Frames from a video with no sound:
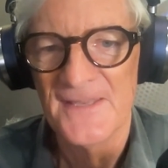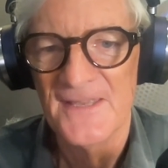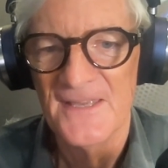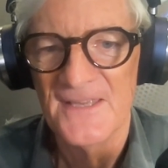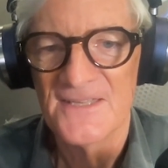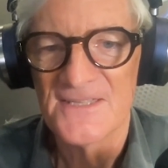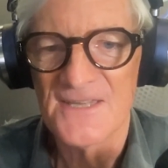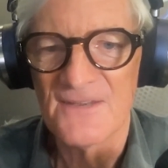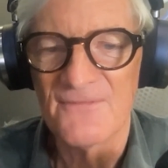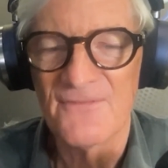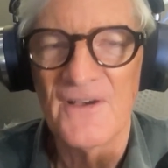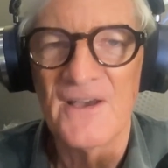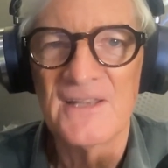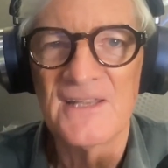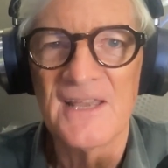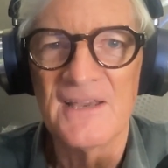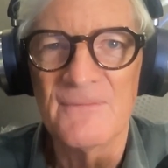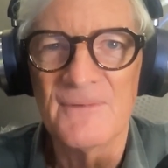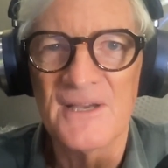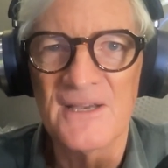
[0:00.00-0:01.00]
So
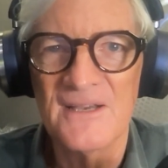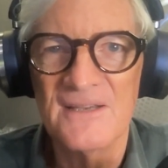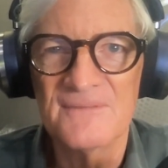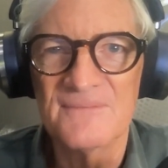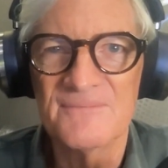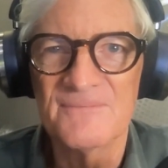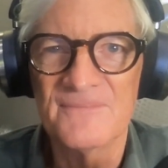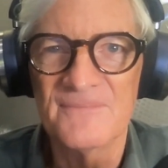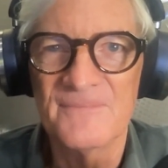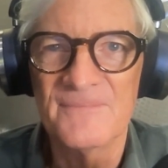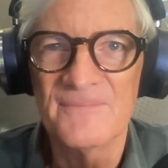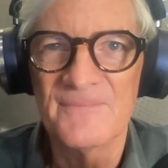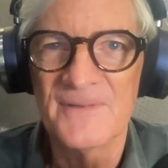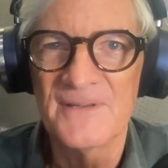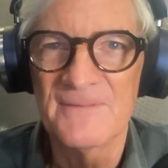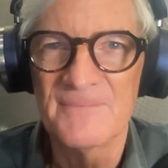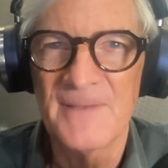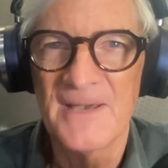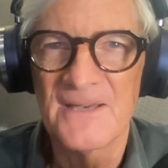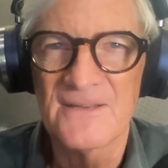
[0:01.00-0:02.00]
finally,
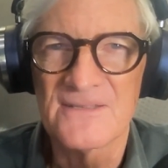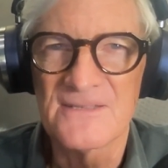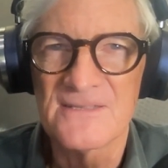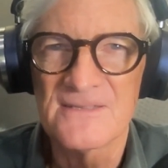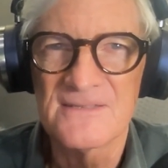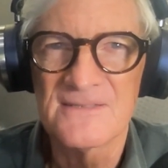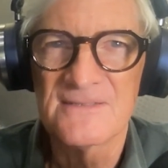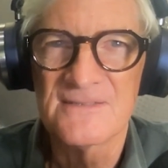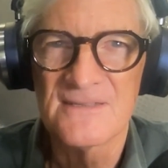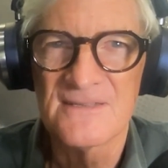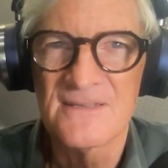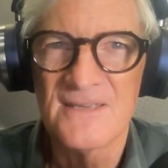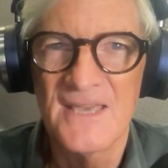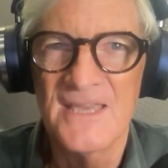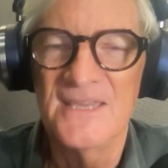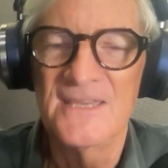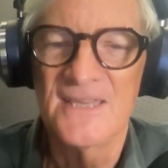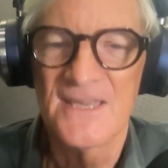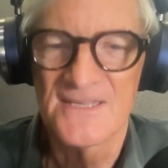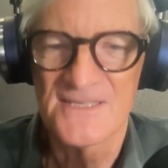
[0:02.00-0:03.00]
about
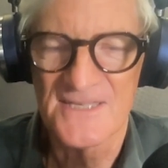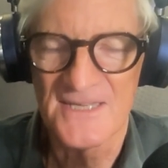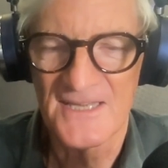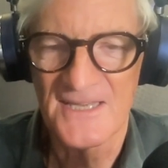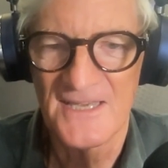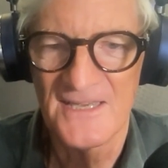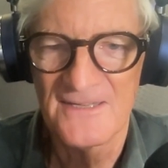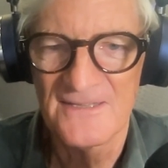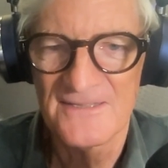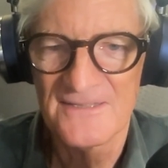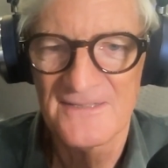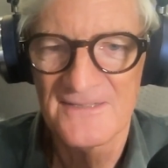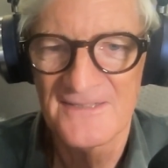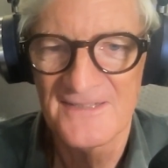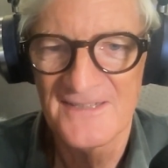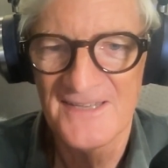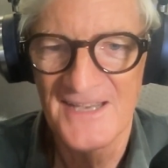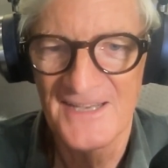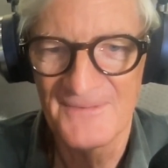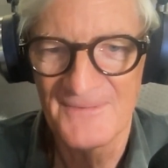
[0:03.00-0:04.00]
8 years ago,
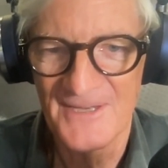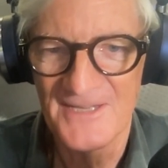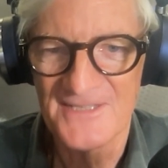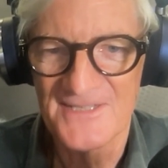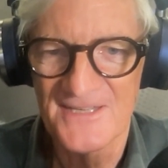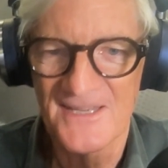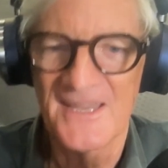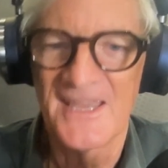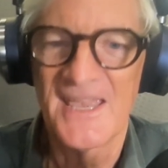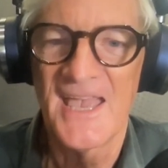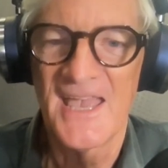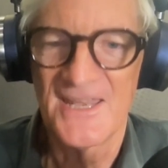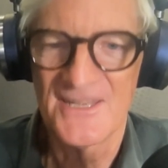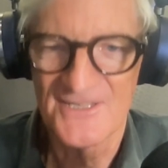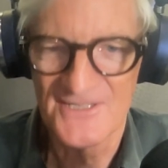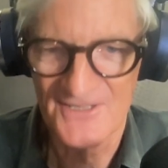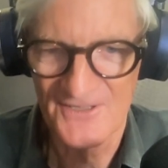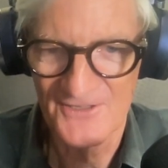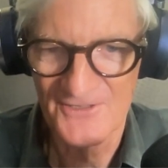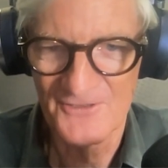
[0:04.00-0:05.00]
I went again
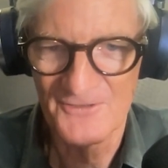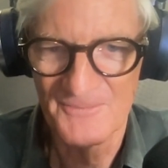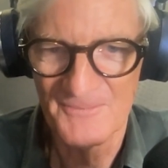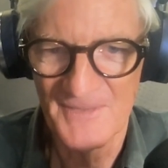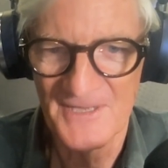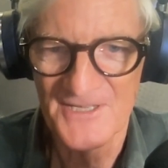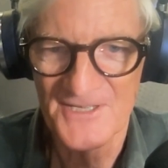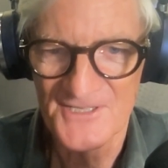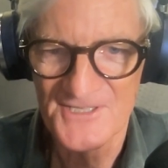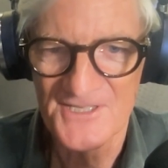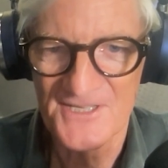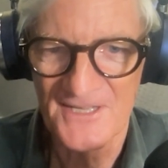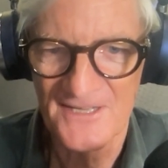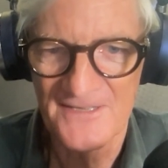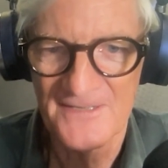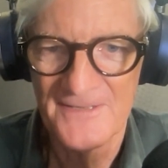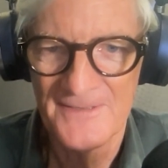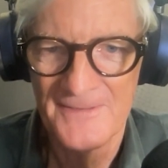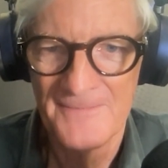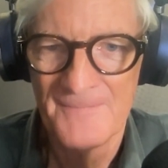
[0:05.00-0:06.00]
to the new
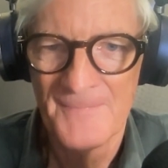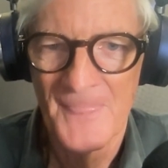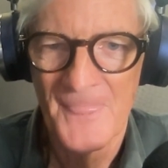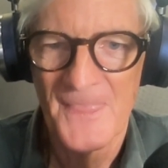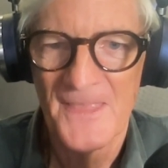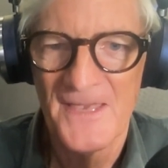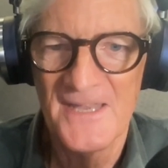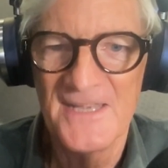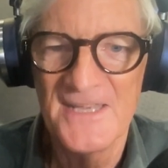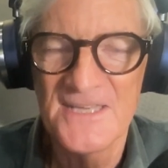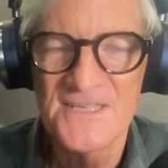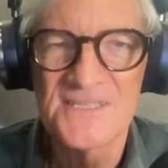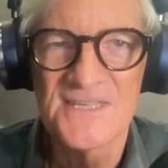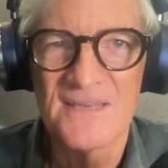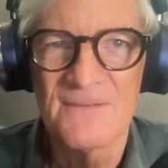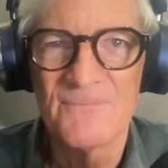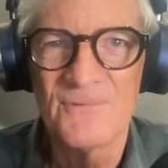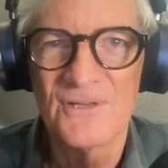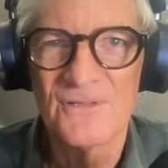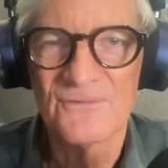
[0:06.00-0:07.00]
minister. And he
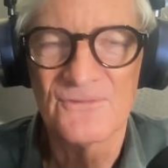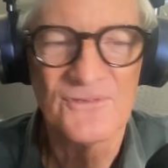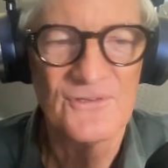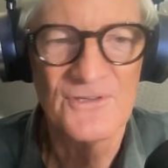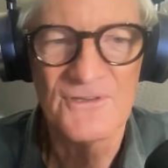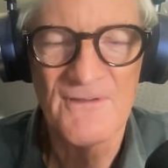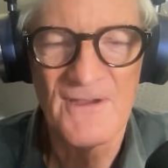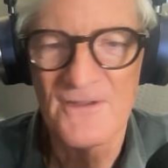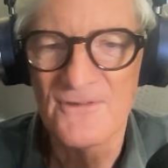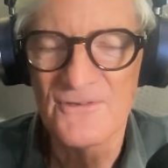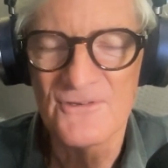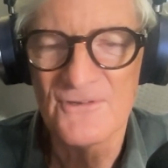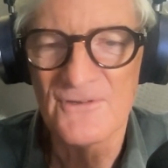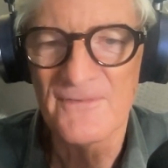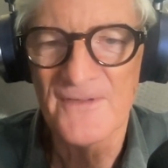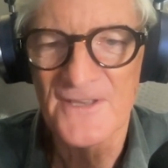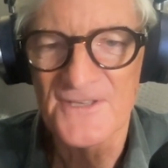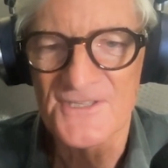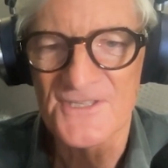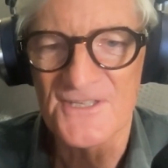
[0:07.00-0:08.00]
said, well, do your own
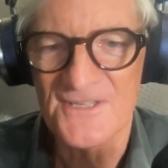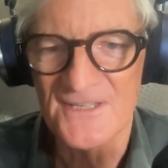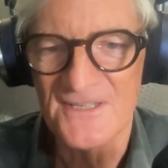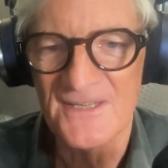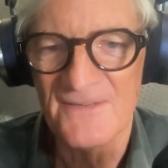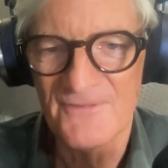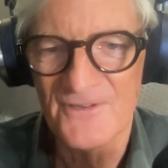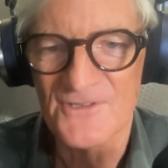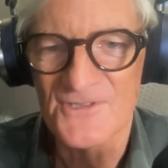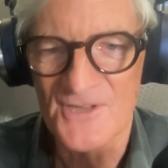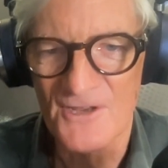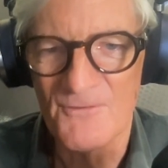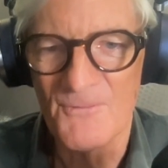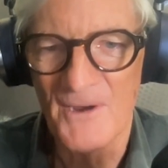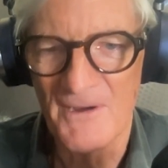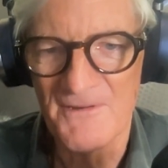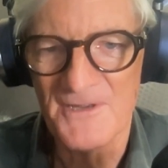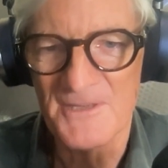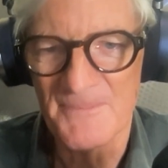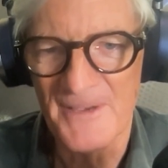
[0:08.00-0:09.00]
university. If you're so
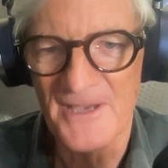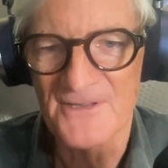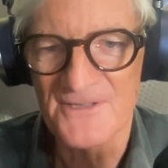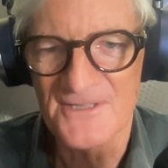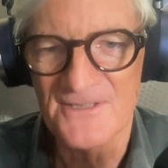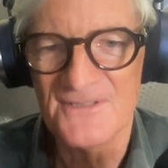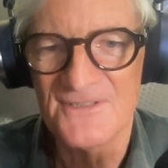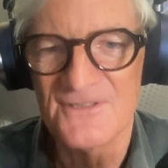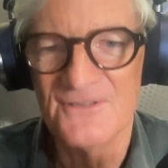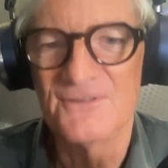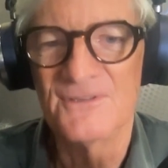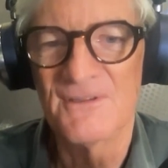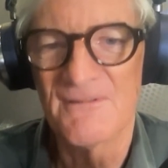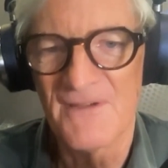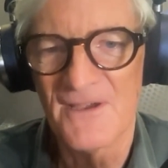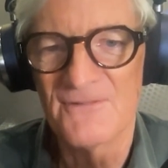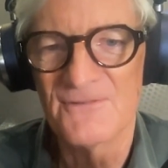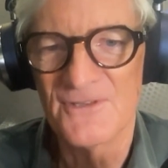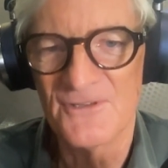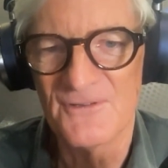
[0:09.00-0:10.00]
worried about it, do
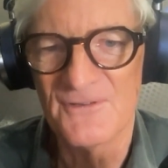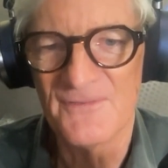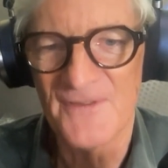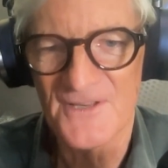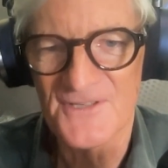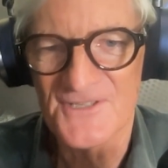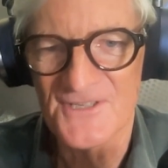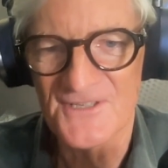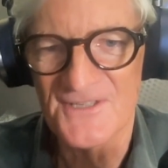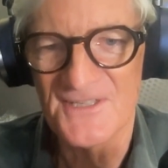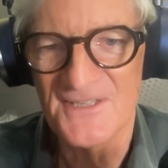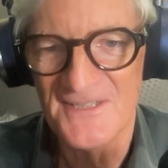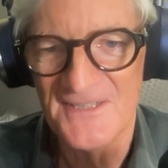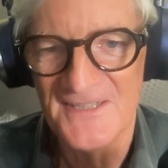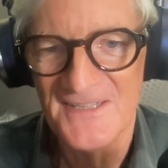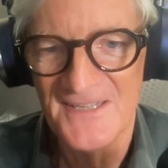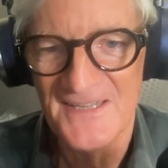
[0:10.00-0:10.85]
your own university.